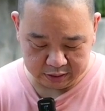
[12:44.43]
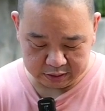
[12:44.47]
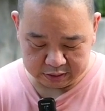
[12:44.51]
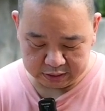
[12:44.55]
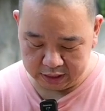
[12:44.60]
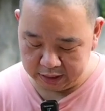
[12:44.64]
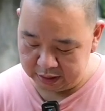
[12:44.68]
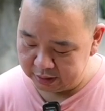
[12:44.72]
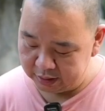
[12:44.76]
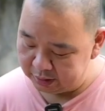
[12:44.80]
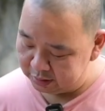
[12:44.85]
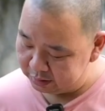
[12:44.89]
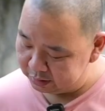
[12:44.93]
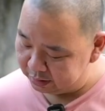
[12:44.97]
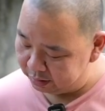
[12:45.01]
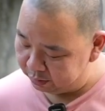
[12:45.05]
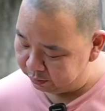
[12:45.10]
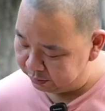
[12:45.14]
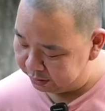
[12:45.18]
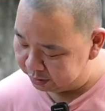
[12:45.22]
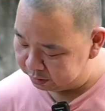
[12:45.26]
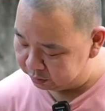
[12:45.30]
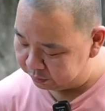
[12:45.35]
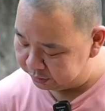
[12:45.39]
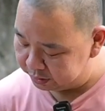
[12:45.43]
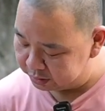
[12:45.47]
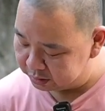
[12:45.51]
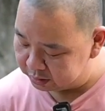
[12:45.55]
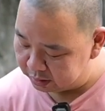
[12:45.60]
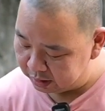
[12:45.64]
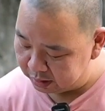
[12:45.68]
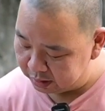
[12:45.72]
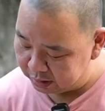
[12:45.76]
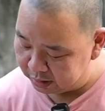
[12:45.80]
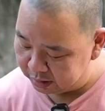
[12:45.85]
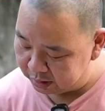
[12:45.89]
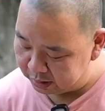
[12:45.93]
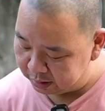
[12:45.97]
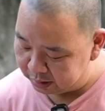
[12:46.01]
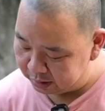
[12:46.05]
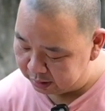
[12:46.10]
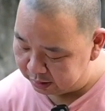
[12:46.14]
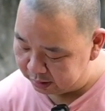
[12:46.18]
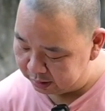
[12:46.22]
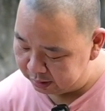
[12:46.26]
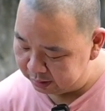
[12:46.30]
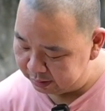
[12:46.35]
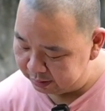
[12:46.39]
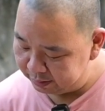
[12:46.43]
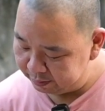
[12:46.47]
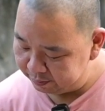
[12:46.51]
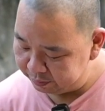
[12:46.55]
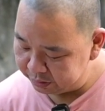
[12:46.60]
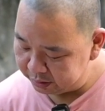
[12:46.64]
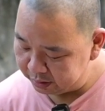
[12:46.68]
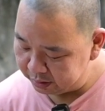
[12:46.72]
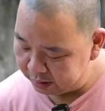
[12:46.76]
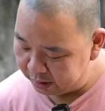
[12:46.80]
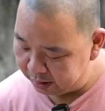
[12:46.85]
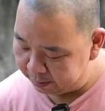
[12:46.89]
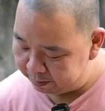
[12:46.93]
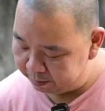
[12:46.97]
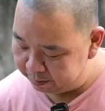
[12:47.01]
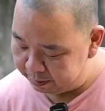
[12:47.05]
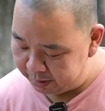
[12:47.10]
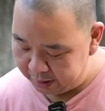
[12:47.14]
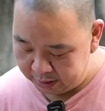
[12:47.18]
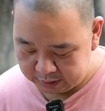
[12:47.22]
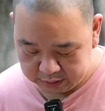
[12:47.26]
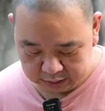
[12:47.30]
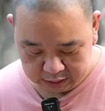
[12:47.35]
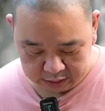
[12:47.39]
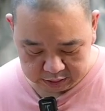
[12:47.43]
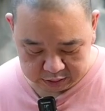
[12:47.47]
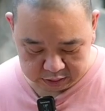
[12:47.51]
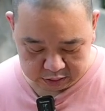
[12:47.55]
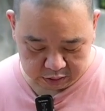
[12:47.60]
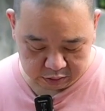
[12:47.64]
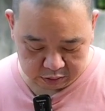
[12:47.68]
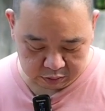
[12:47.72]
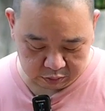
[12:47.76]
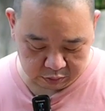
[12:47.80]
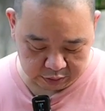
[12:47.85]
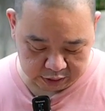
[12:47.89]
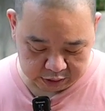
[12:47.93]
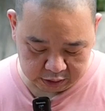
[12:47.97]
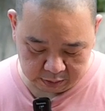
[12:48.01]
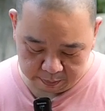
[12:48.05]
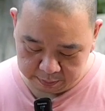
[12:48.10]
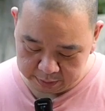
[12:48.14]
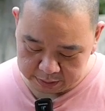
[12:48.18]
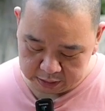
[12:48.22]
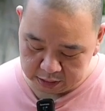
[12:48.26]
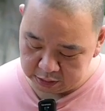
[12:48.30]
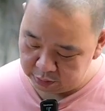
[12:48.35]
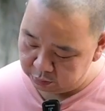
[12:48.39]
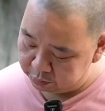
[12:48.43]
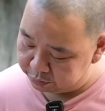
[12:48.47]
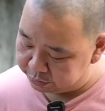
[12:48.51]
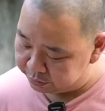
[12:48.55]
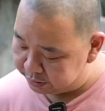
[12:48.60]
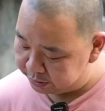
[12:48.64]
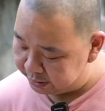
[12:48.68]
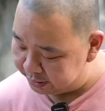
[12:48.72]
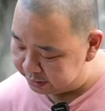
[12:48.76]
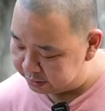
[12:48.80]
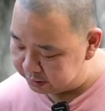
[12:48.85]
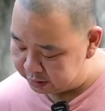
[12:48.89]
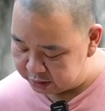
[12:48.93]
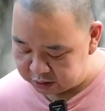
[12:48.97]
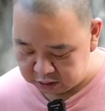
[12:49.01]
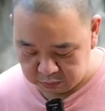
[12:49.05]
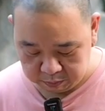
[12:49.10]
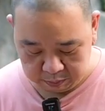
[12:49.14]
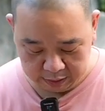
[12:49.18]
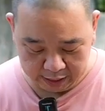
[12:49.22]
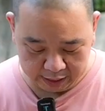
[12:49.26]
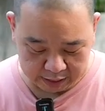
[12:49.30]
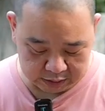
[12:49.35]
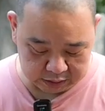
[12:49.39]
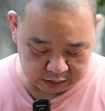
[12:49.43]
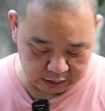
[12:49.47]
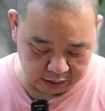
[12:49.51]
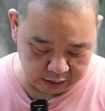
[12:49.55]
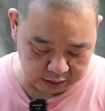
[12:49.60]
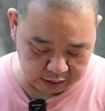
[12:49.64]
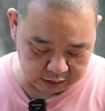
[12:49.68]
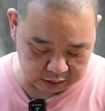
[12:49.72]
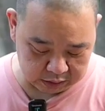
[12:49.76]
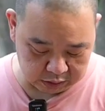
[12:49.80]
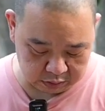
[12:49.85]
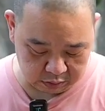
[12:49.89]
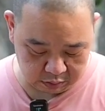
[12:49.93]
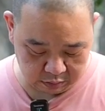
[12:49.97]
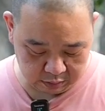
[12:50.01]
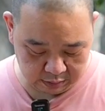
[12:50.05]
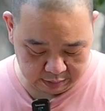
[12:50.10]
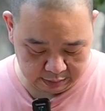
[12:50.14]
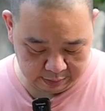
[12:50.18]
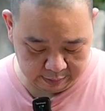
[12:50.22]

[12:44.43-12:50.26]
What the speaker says: Sana na they went with a metal screw. Kasi pati yung thread is plastic. So